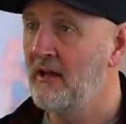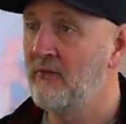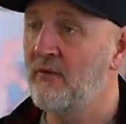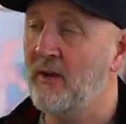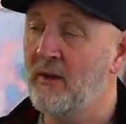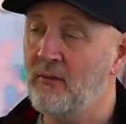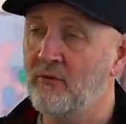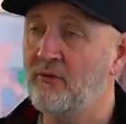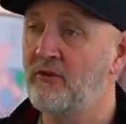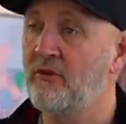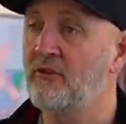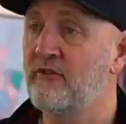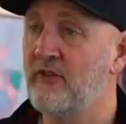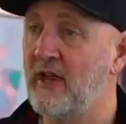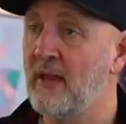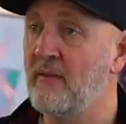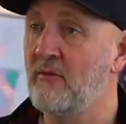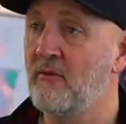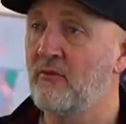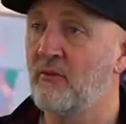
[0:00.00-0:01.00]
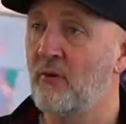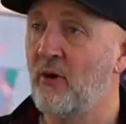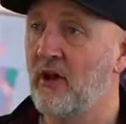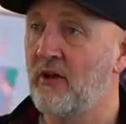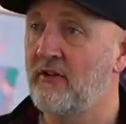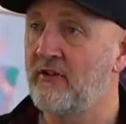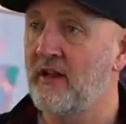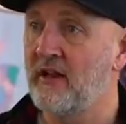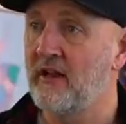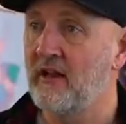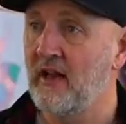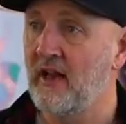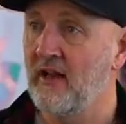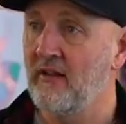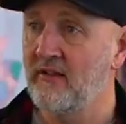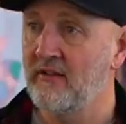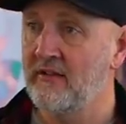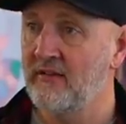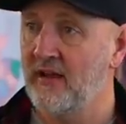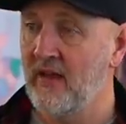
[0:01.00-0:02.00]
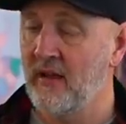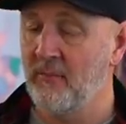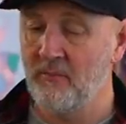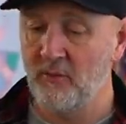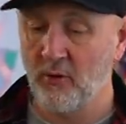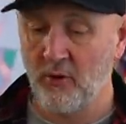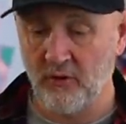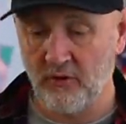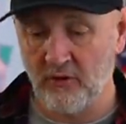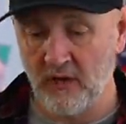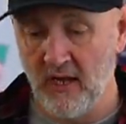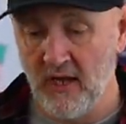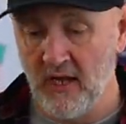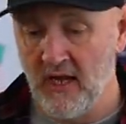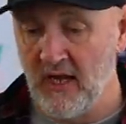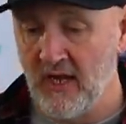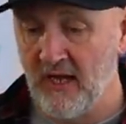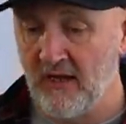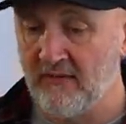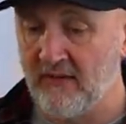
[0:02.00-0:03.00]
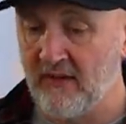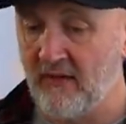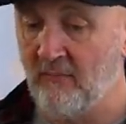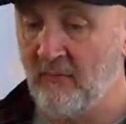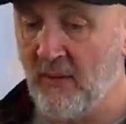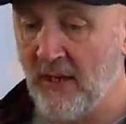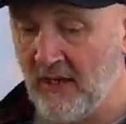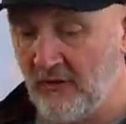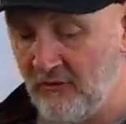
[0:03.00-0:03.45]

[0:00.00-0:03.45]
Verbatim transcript: is very much the same as what I said in the TM product. Is they've